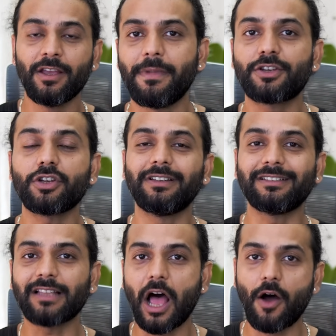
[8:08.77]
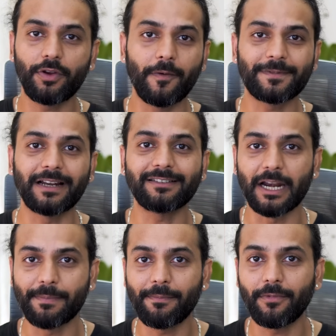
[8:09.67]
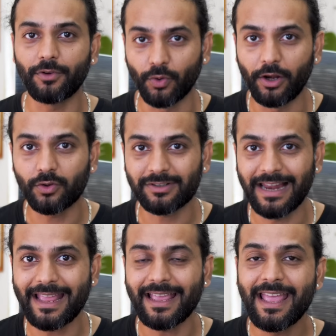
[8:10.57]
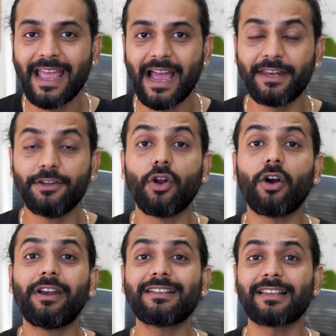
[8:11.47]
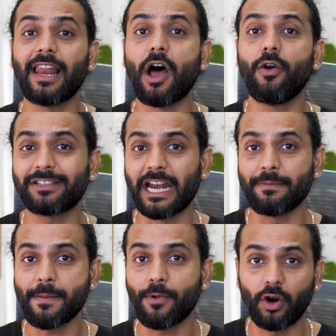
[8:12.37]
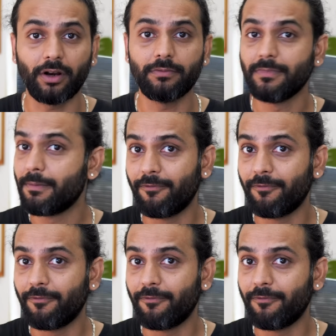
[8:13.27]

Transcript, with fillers: Make sure this is how your website sitemap URL looks like and you're not disallowing sitemap or